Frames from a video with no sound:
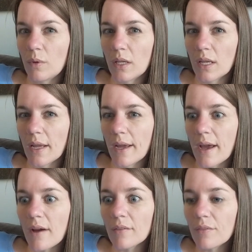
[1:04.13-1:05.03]
week and a
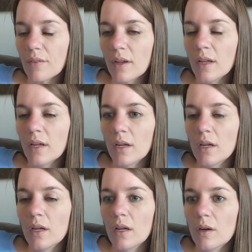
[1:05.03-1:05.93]
half,
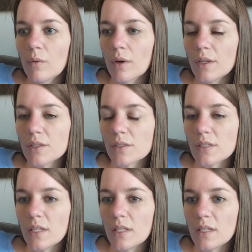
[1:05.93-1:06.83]
where I just
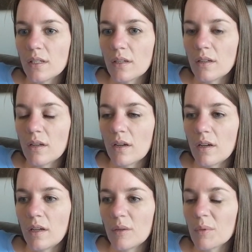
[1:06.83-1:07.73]
stayed in.
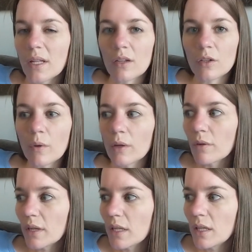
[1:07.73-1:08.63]
I had planned on going
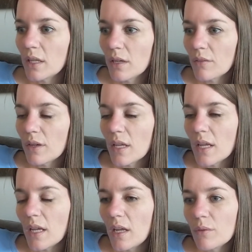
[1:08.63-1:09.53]
running every
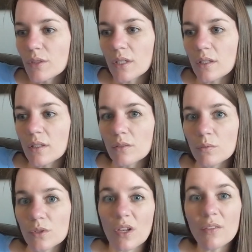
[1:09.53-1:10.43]
day, which I had
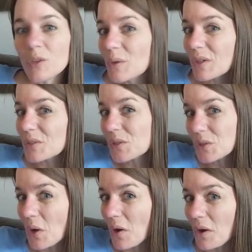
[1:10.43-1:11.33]
was off to a good
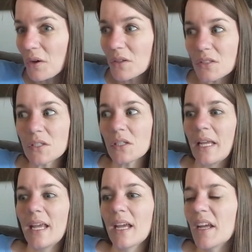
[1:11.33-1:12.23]
start,
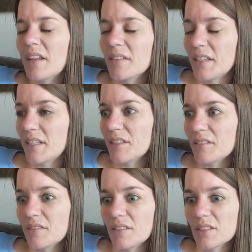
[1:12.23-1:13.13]
and
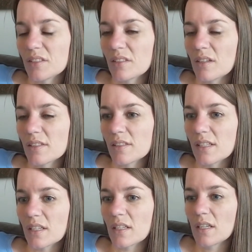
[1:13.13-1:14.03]
then just got
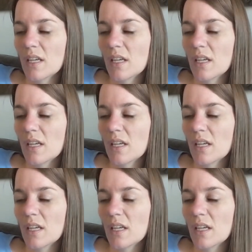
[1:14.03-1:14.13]
sick.